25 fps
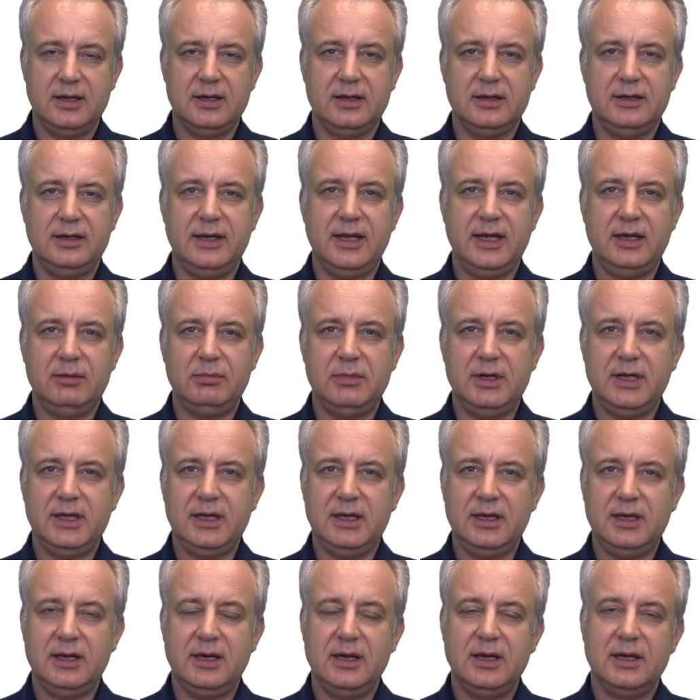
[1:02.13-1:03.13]

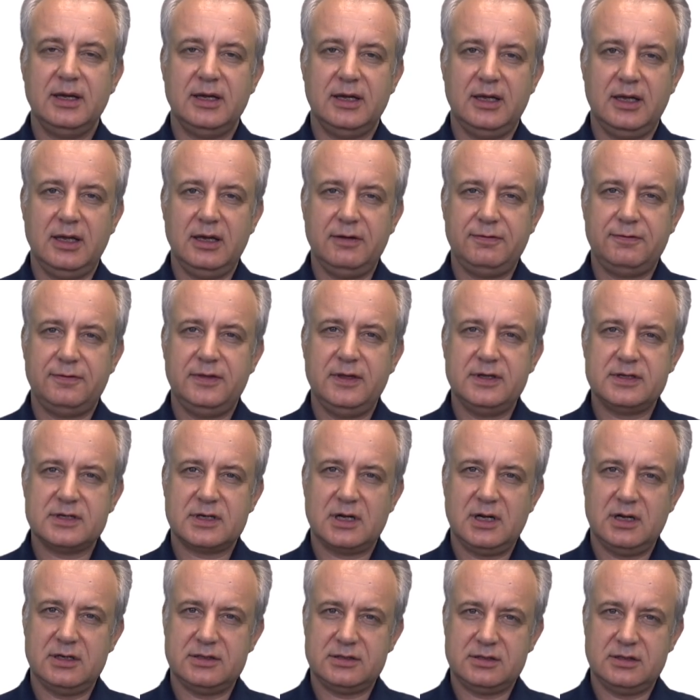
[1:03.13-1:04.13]
namely if this
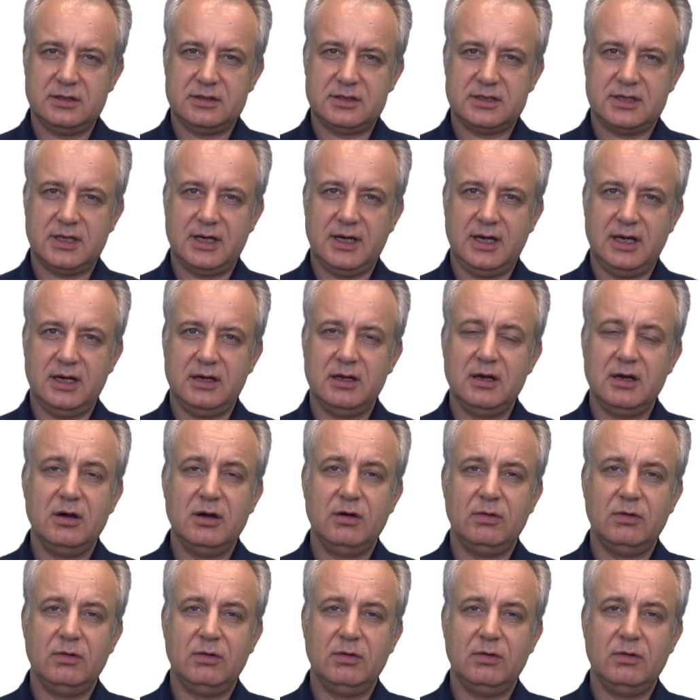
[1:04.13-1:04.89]
cluster state